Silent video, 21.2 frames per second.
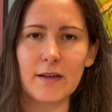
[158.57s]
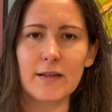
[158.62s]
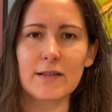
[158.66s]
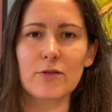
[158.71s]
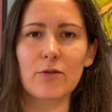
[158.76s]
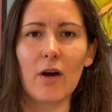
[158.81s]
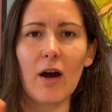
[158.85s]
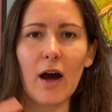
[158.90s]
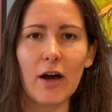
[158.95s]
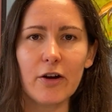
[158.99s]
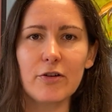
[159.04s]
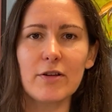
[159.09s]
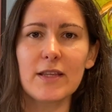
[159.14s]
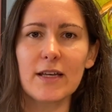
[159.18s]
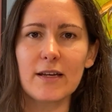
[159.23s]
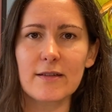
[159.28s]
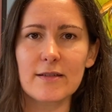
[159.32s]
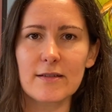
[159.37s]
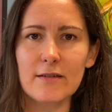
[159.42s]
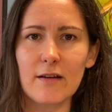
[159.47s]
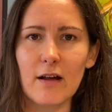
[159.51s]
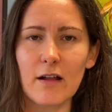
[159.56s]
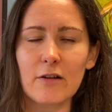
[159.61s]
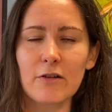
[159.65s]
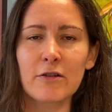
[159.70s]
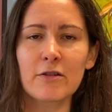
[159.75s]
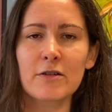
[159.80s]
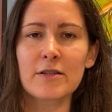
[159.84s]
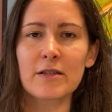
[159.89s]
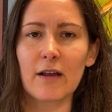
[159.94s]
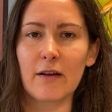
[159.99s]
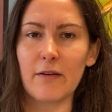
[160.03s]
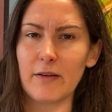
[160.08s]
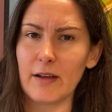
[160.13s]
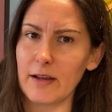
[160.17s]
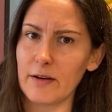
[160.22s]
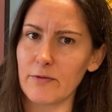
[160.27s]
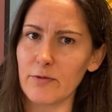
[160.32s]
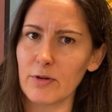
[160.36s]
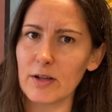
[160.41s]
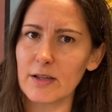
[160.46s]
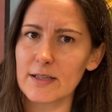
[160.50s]
So $100,000
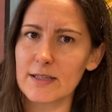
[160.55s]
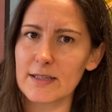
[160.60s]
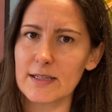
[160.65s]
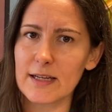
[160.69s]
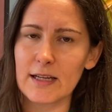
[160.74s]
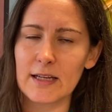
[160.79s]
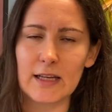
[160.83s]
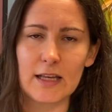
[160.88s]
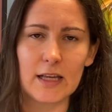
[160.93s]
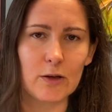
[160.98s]
in real estate